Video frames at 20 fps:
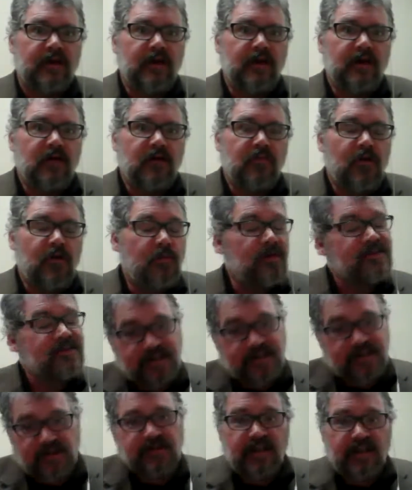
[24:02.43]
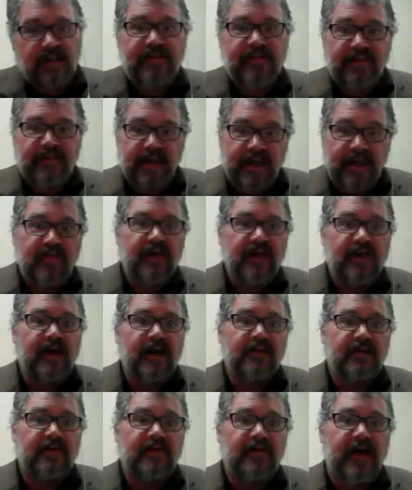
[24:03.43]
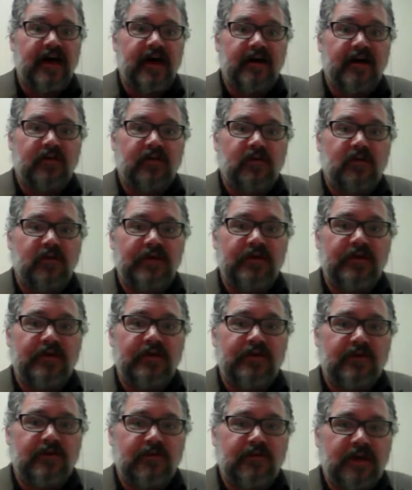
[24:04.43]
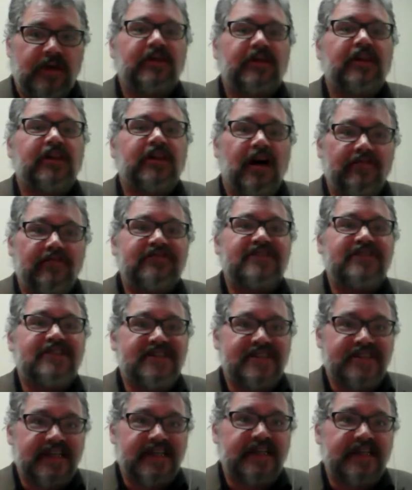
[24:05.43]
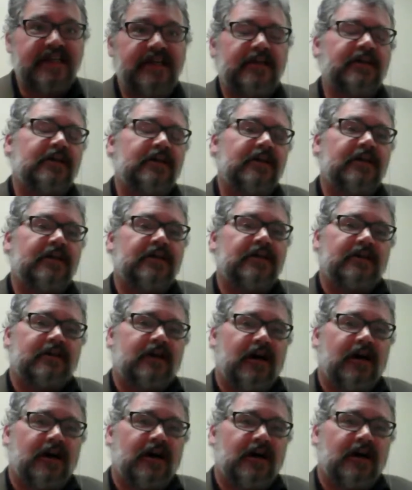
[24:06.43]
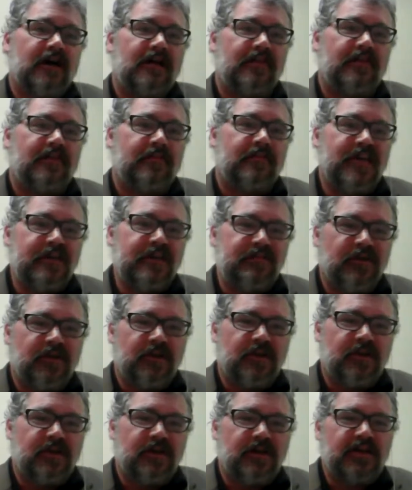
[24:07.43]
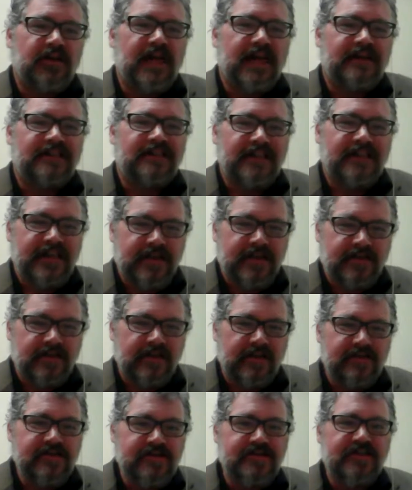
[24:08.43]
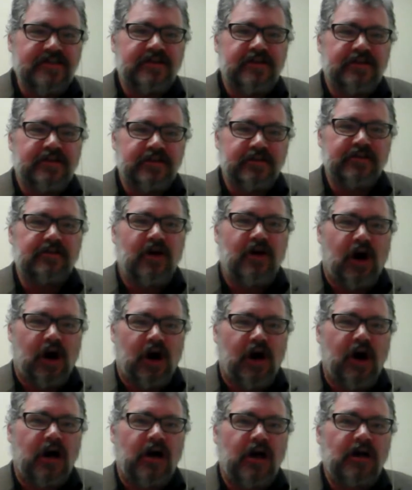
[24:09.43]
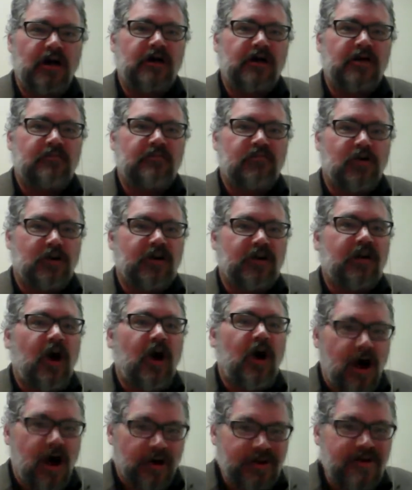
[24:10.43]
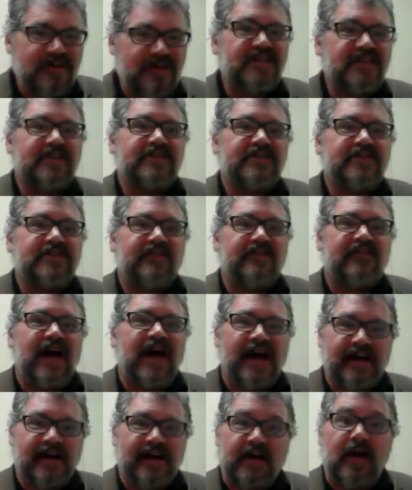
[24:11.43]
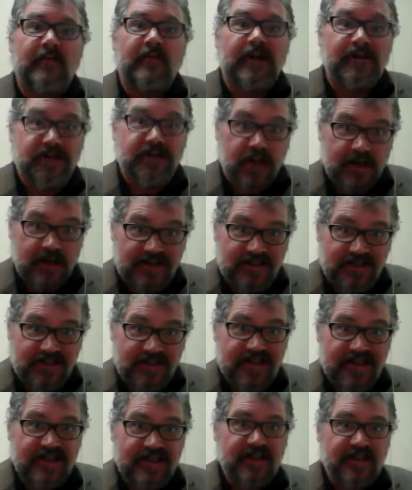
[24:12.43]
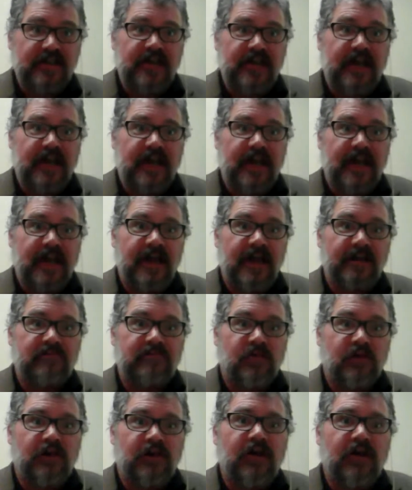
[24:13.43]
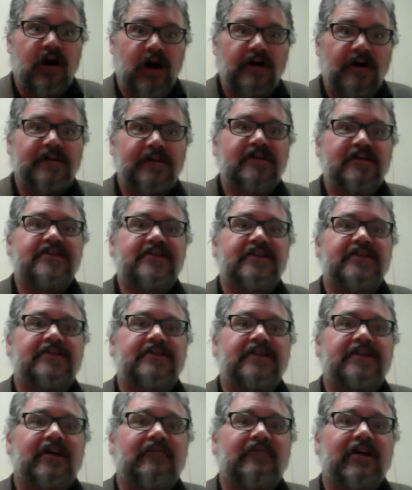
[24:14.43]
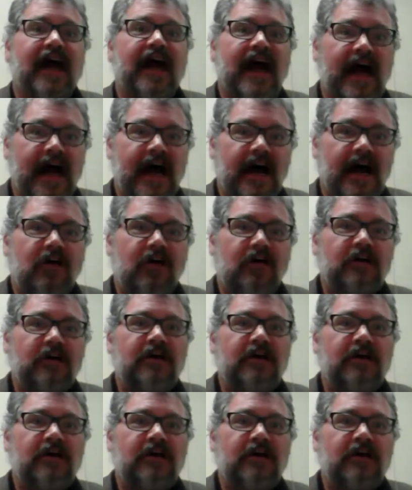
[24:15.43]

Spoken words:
Well, we certainly think that we would love to see the people elect leaders who are more cognizant of economic justice and more cognizant of how